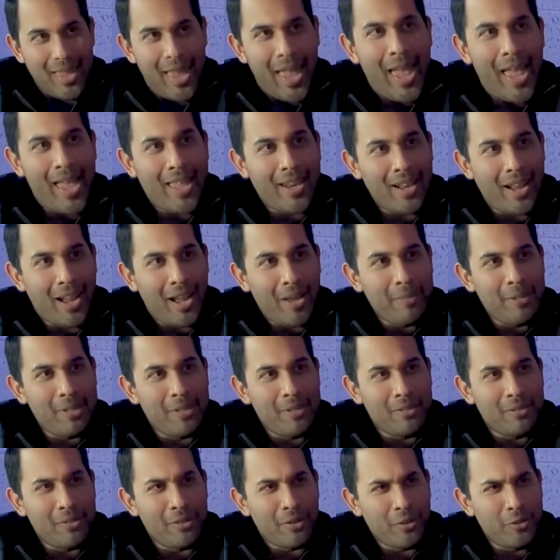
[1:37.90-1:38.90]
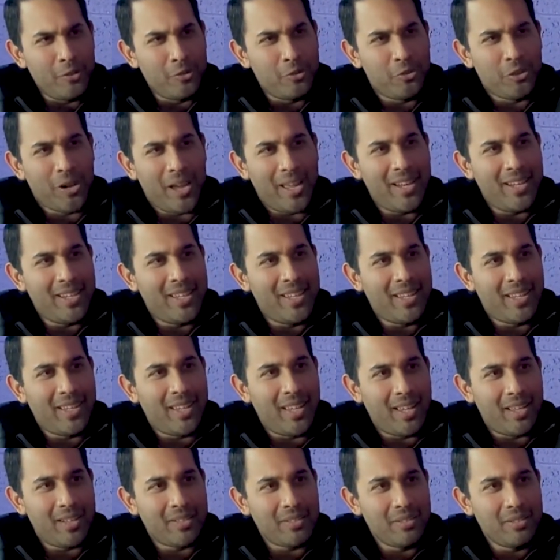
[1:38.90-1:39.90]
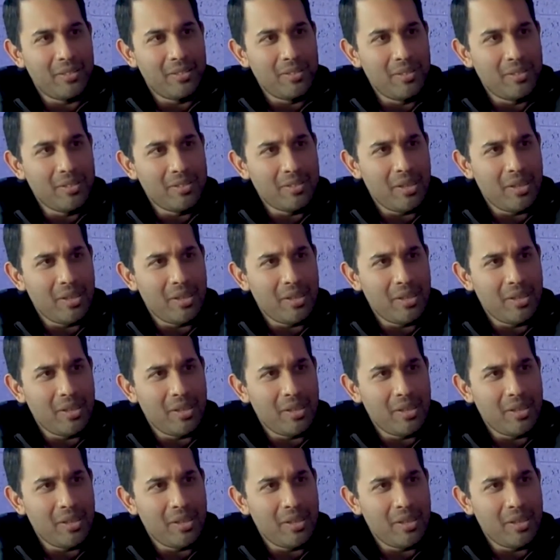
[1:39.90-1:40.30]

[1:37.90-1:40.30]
that. I mean, are you trying to get canceled or